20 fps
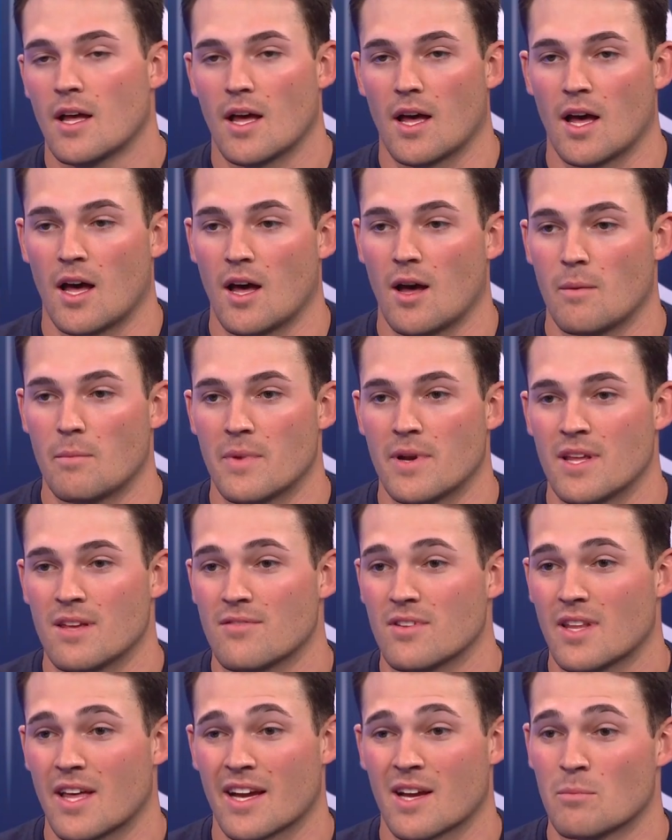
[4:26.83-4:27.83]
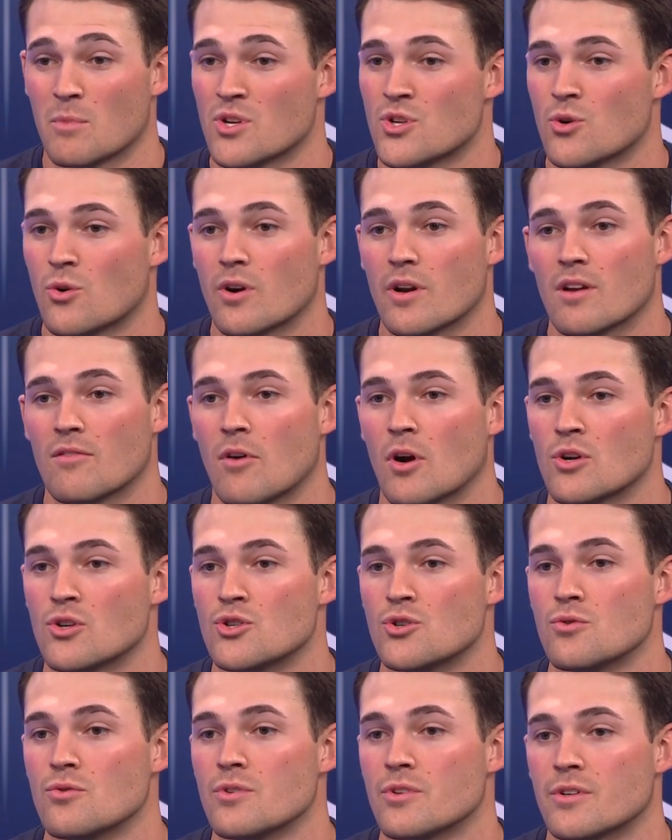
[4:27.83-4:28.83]
Um, and even like a majority of our
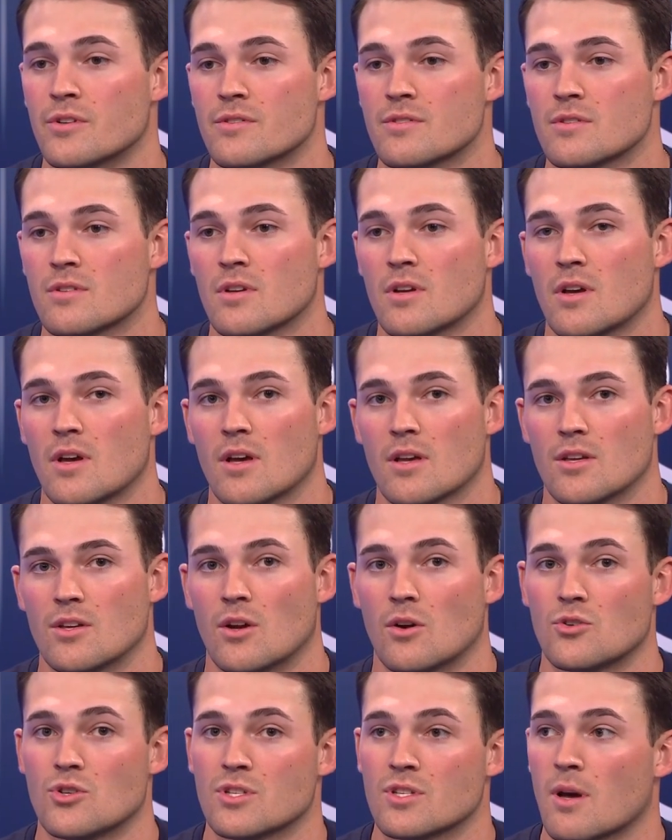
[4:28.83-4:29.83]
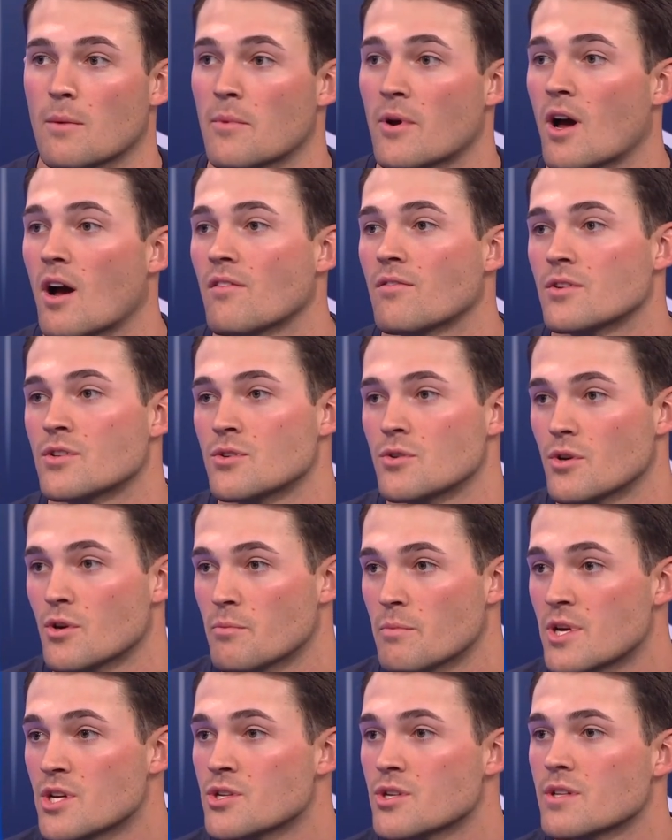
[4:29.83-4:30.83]
juniors, you know, just coming off a two year
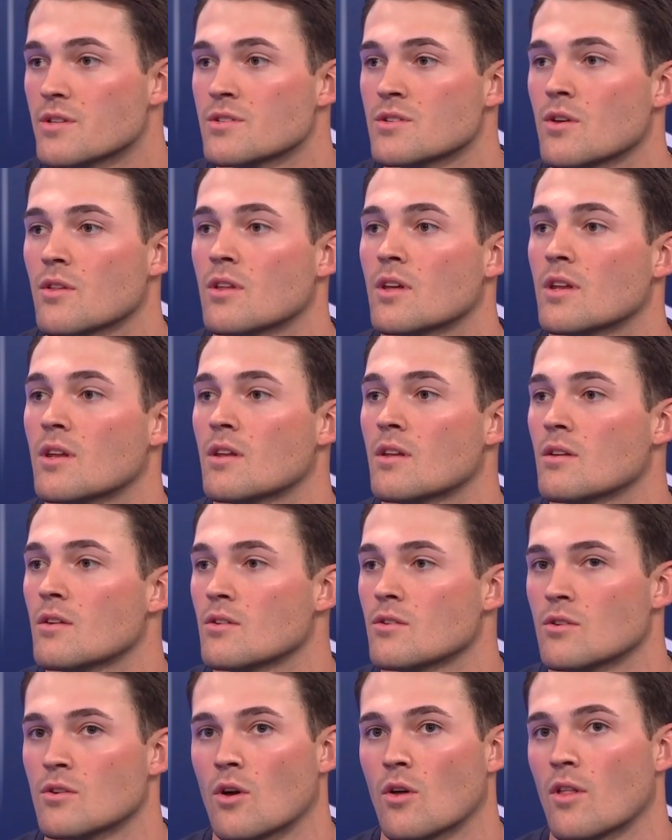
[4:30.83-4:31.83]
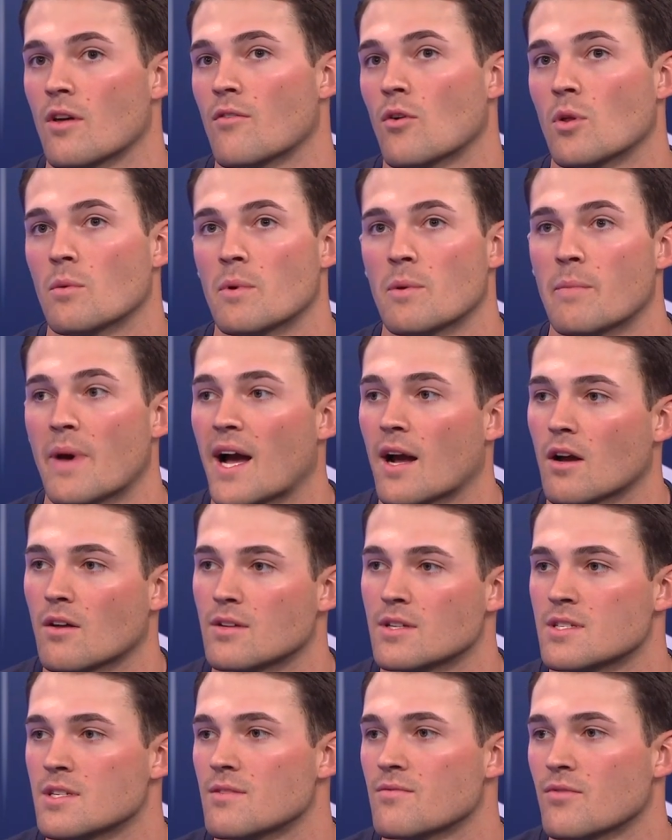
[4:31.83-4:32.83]
mission. So then, you know, they've only been back on
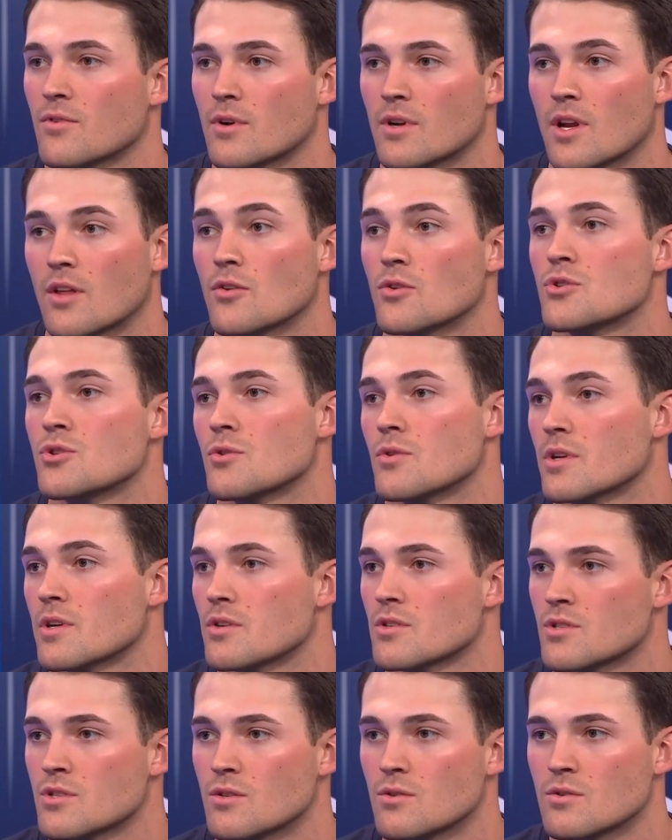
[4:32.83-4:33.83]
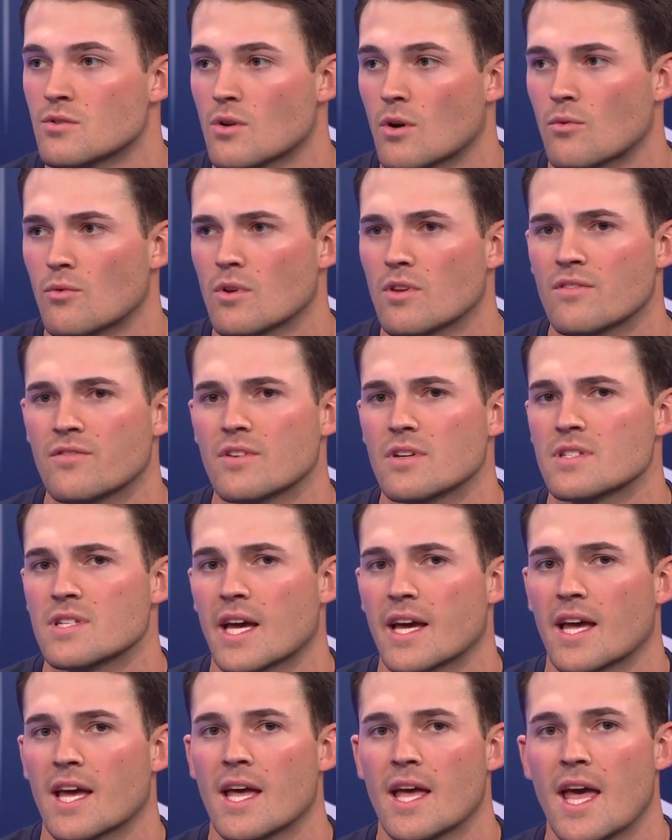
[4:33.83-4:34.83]
the team for another two years, too. So it really feels
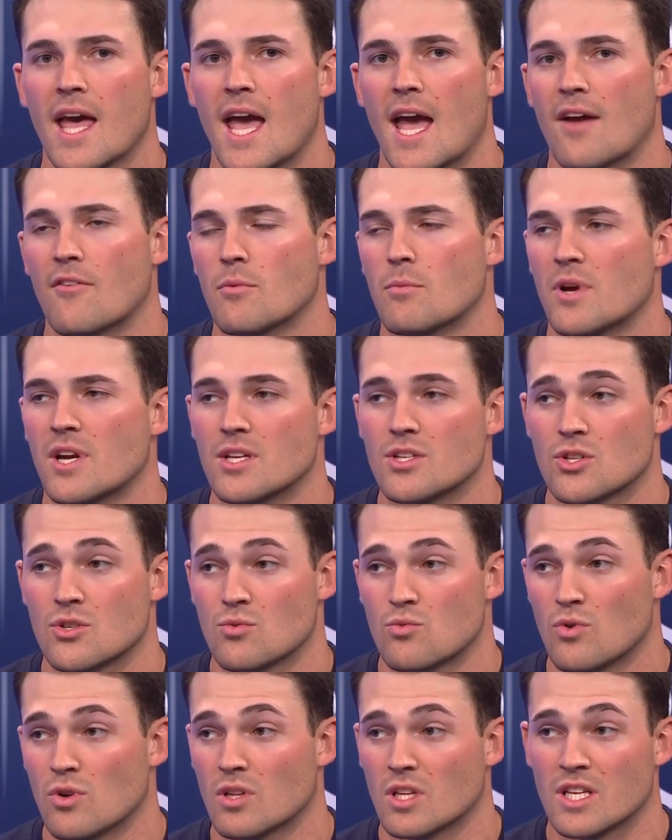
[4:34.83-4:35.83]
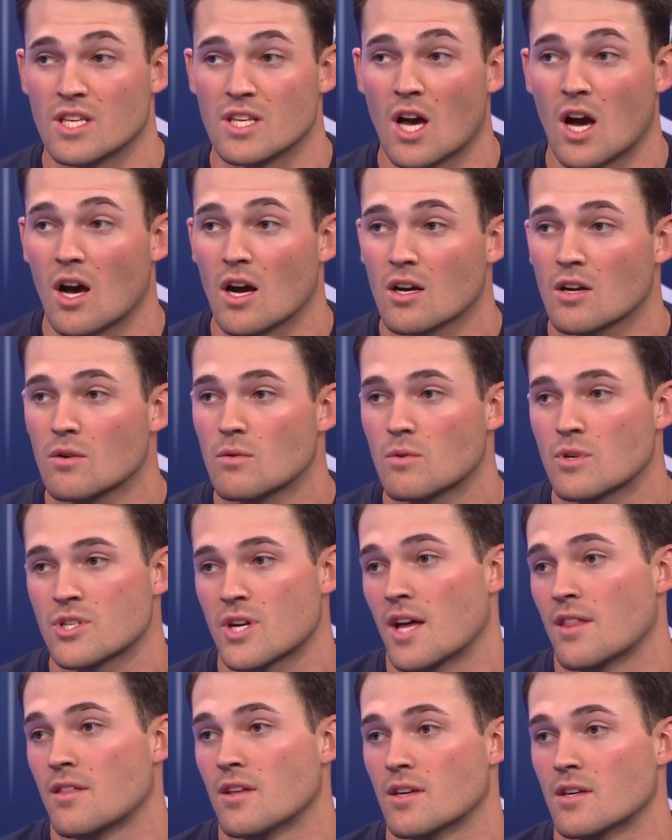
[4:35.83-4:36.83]
like everybody's just really young, which
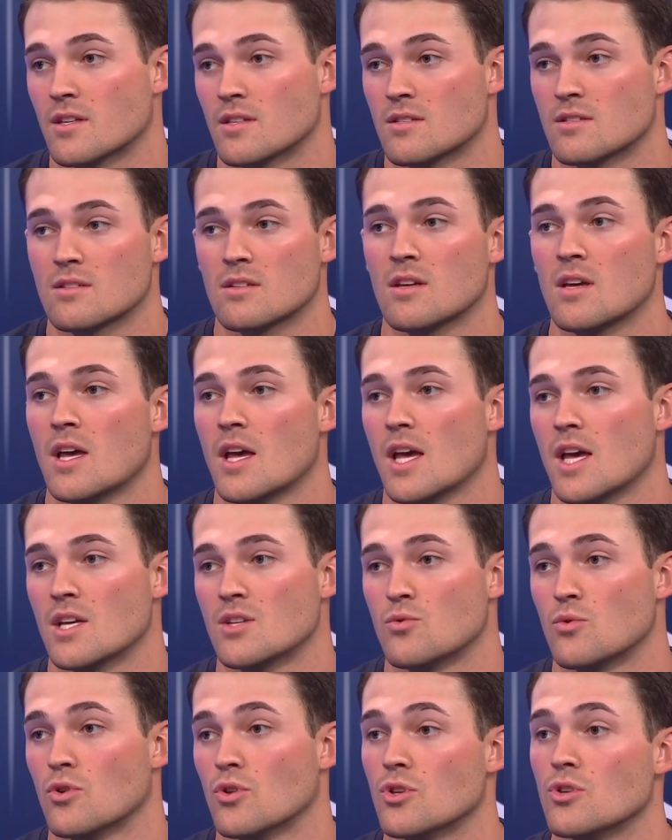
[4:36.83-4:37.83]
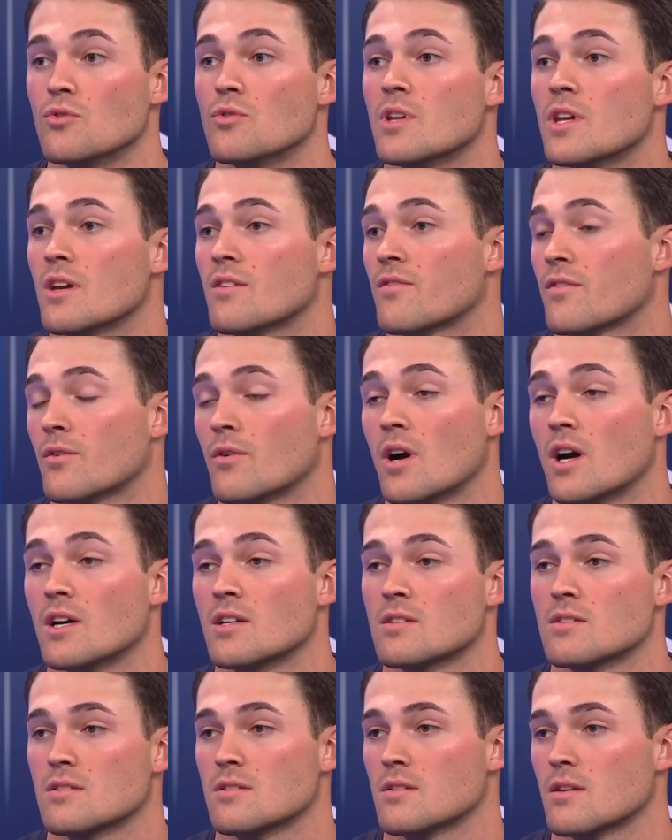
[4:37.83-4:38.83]
I think is, is really unique for
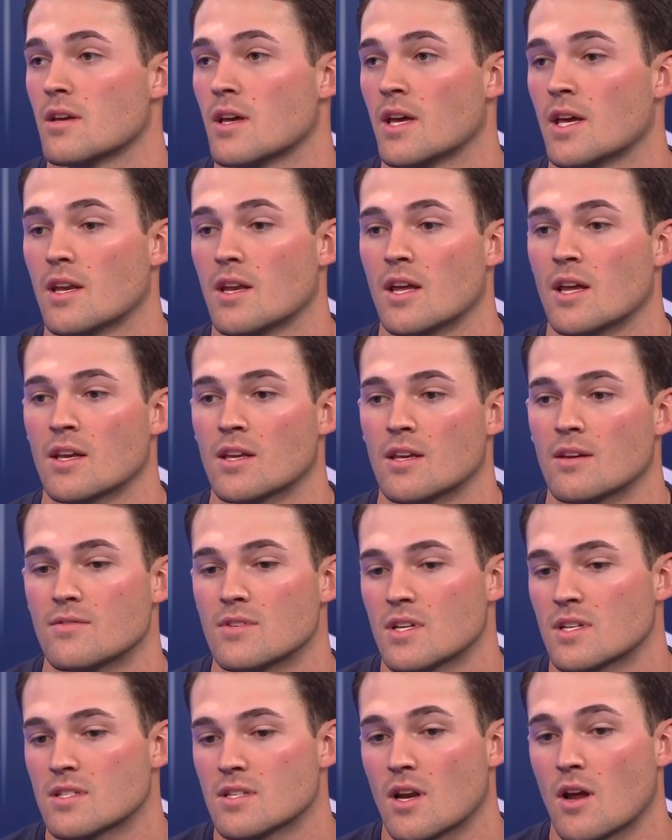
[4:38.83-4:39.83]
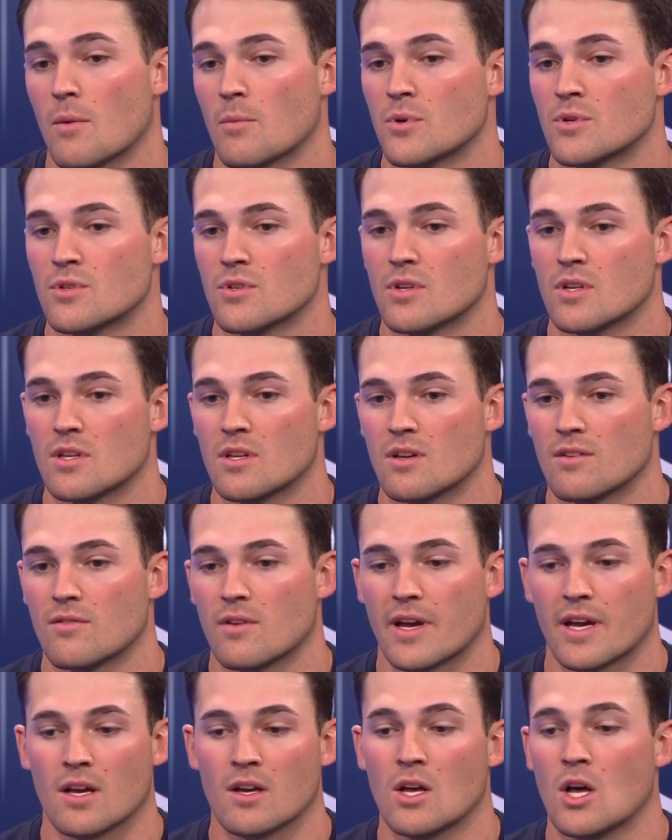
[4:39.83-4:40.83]
us and, and gives us that opportunity of
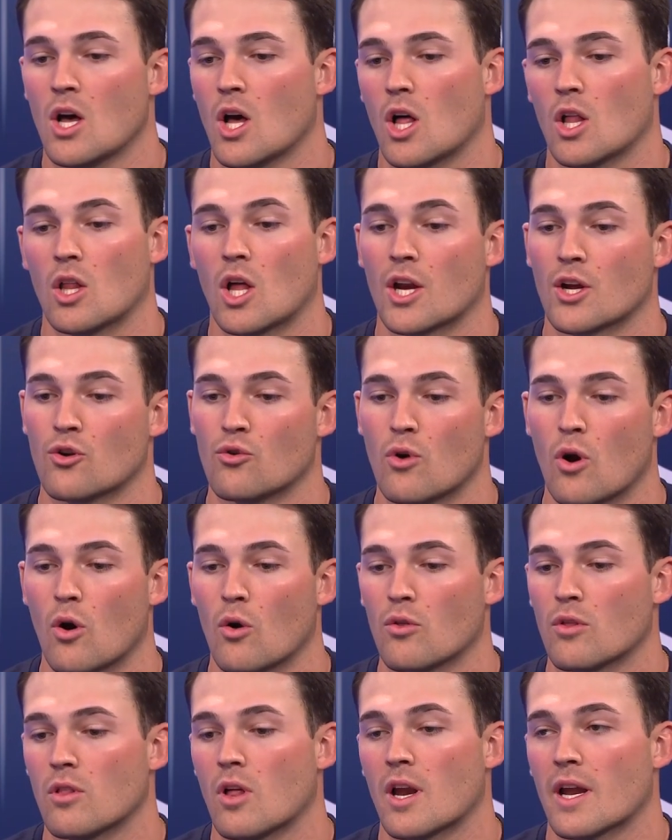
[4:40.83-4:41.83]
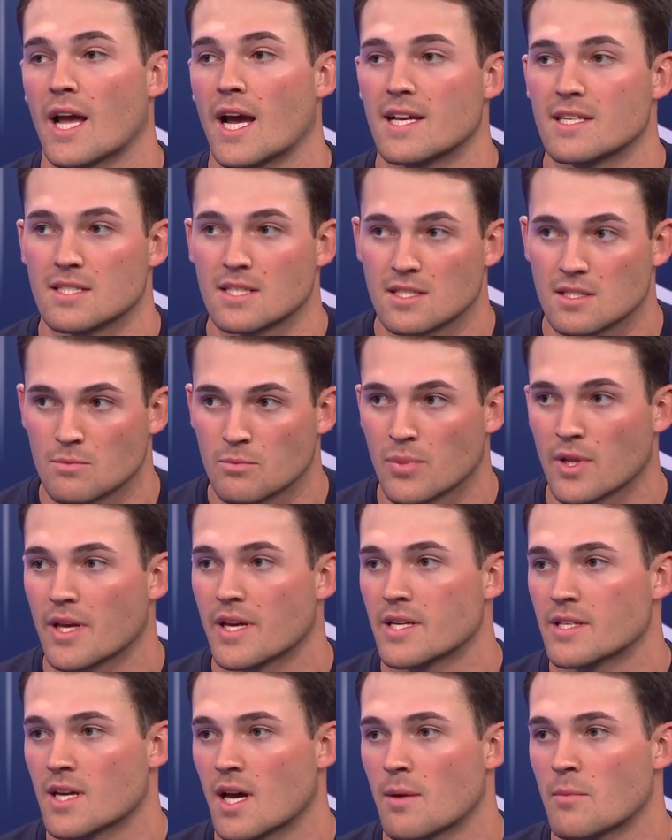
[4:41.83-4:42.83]
like a lot of growth, a lot of guys get some
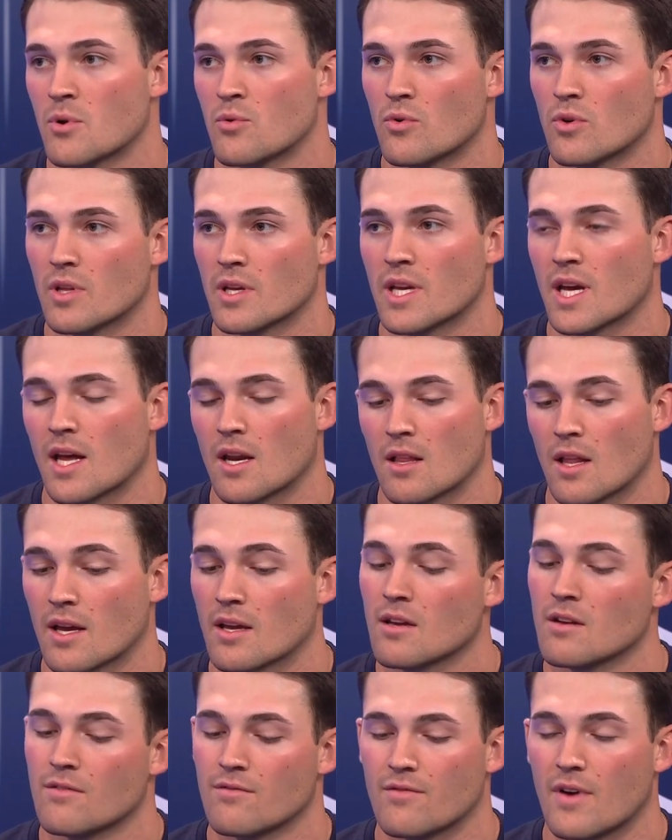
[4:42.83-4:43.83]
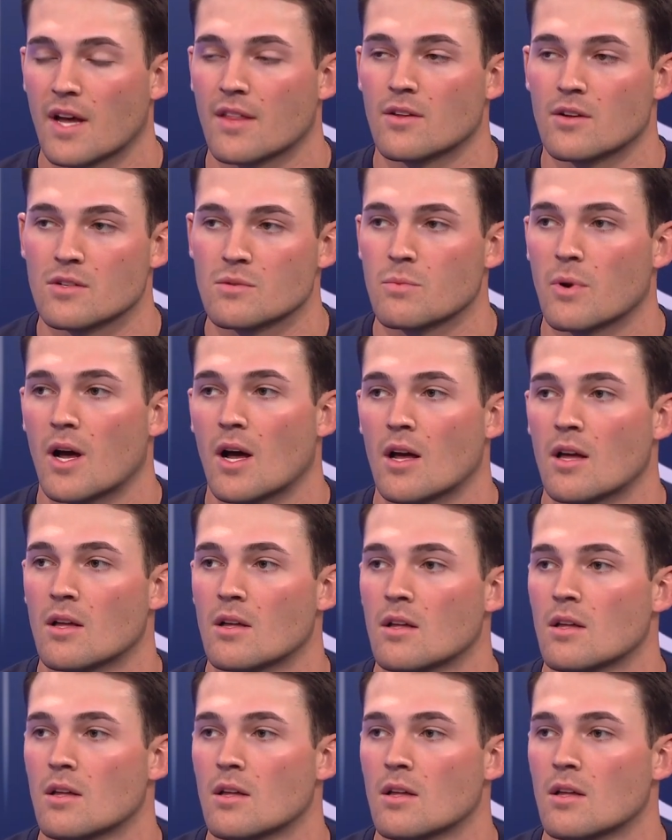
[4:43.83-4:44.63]
playing time and really kind of like find their spot.